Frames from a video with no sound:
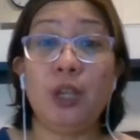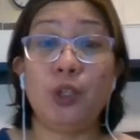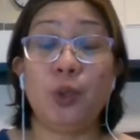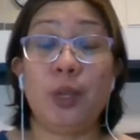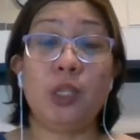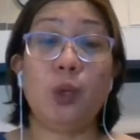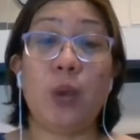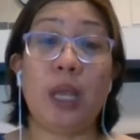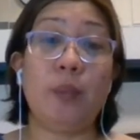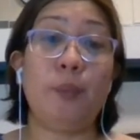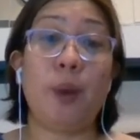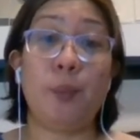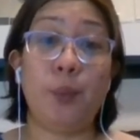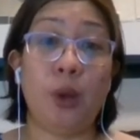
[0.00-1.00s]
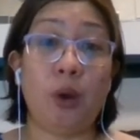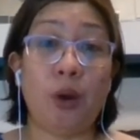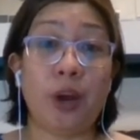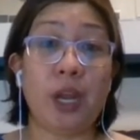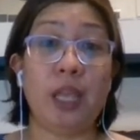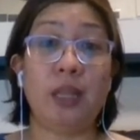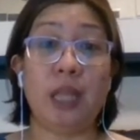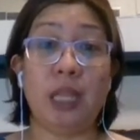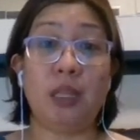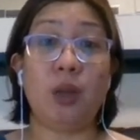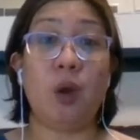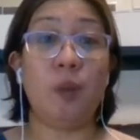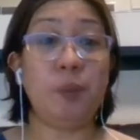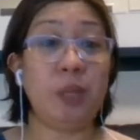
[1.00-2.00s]
So it's quite popular in
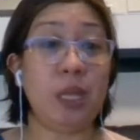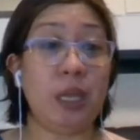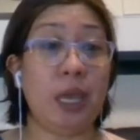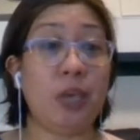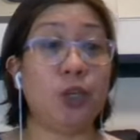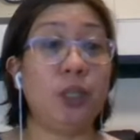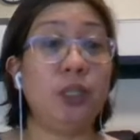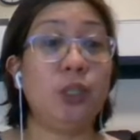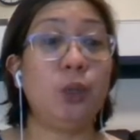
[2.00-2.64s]
data communication.